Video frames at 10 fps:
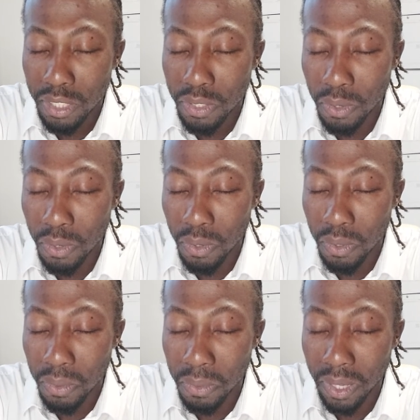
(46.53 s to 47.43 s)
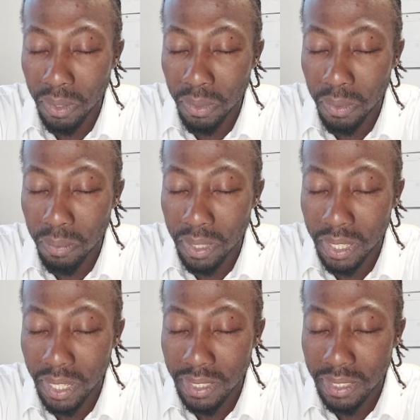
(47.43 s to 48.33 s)
So we are
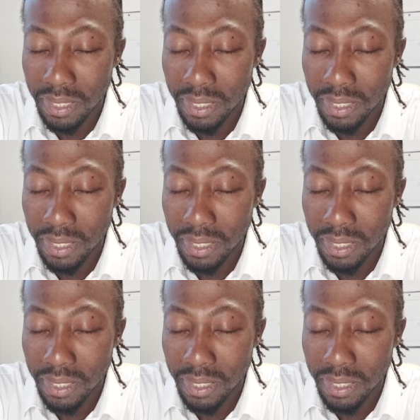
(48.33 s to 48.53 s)
hoping that